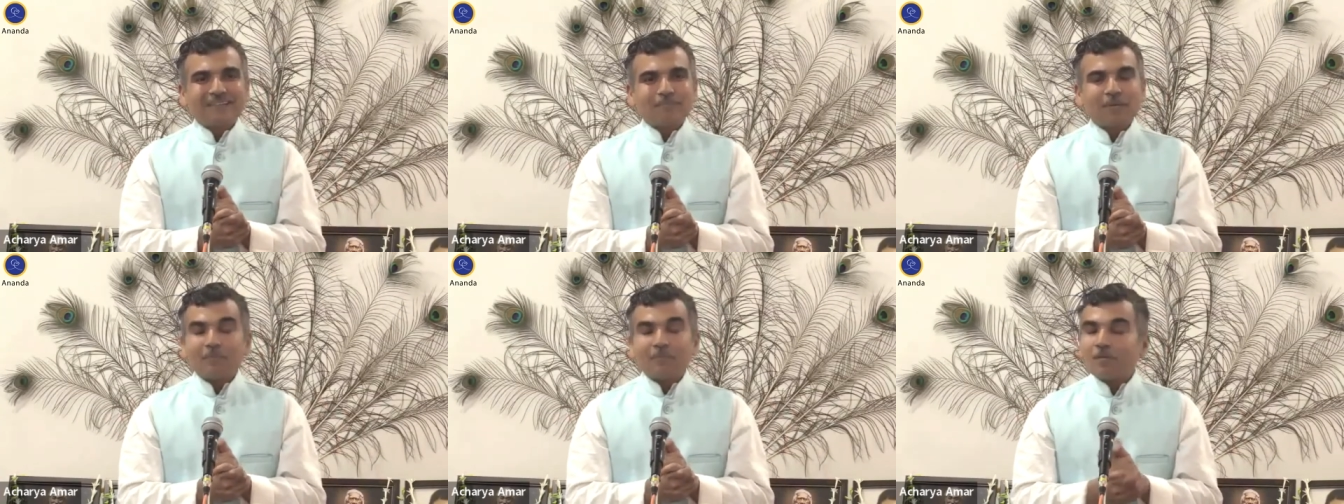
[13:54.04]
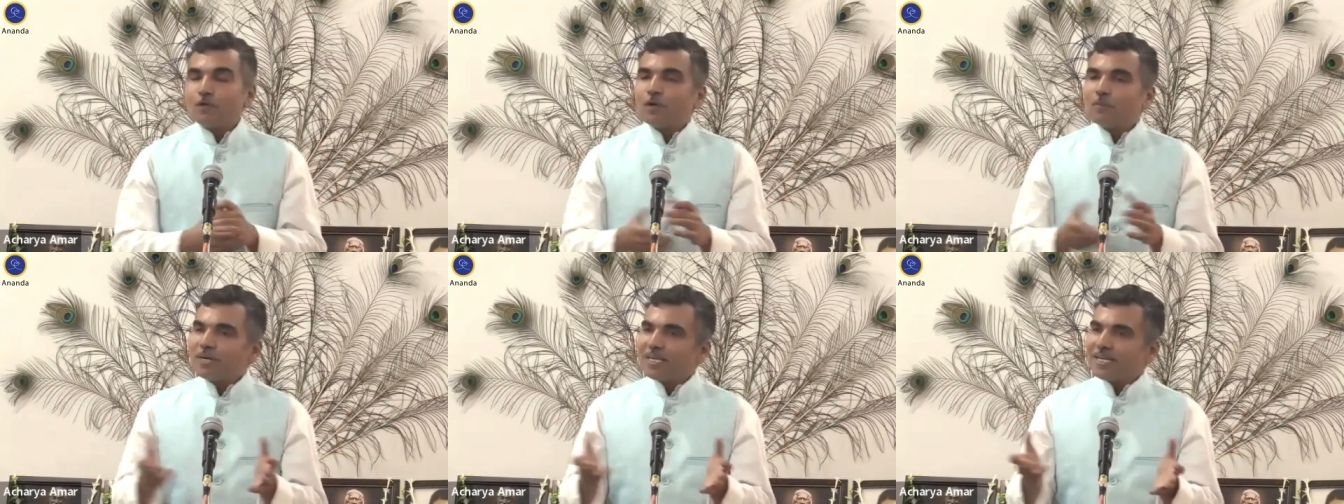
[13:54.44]
Maybe you
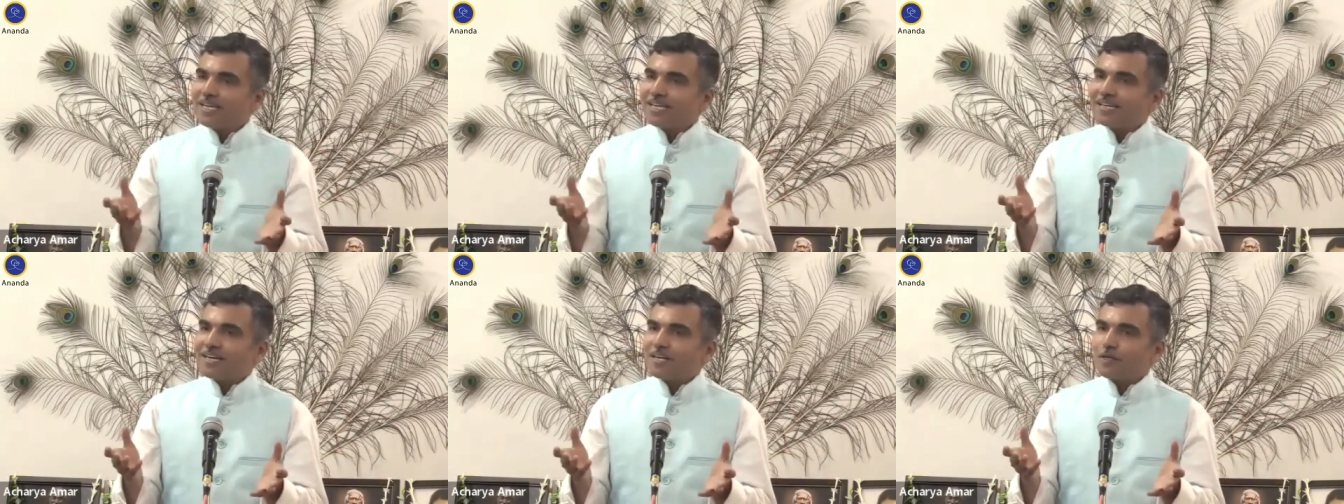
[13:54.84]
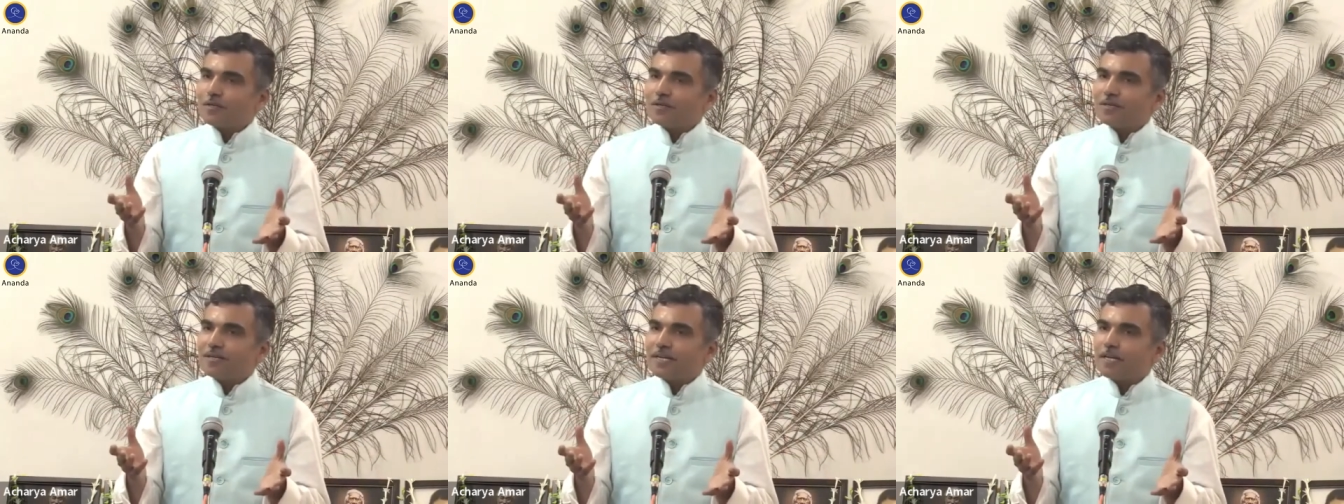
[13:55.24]
are bringing a
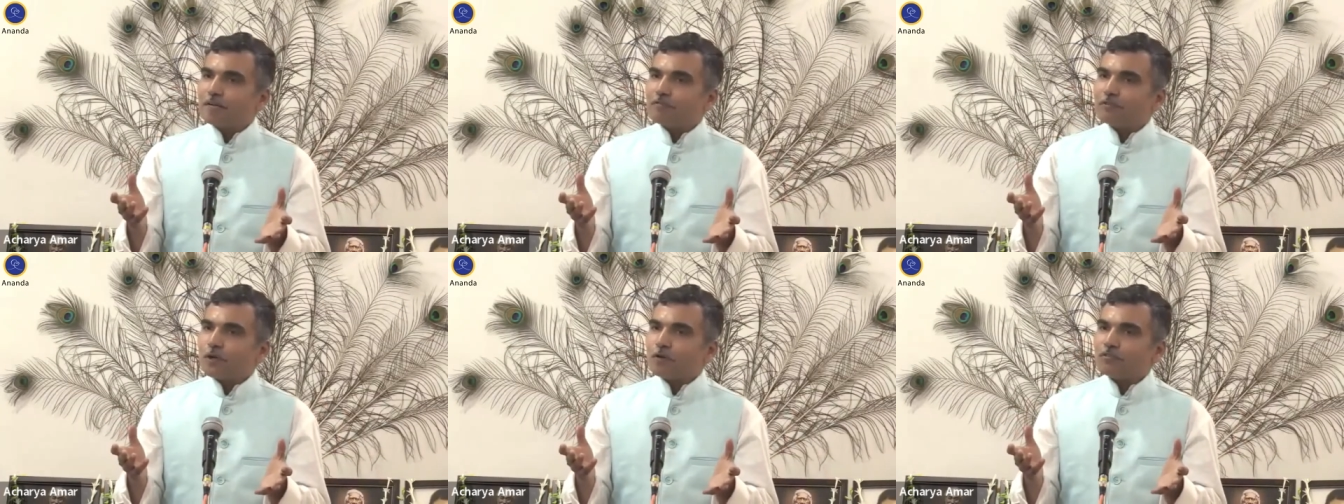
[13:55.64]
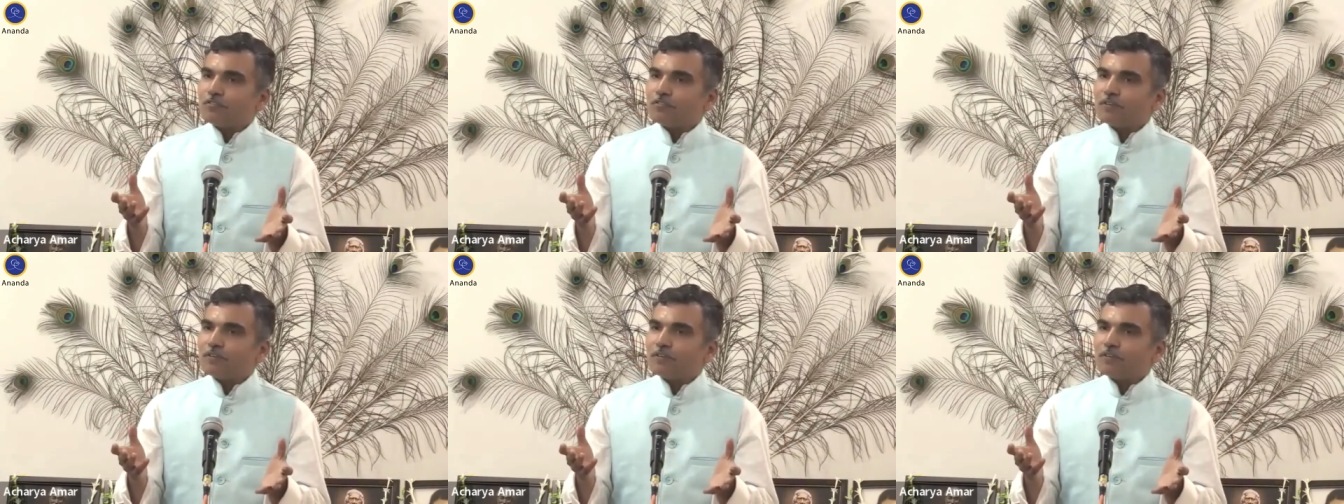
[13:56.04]
gift of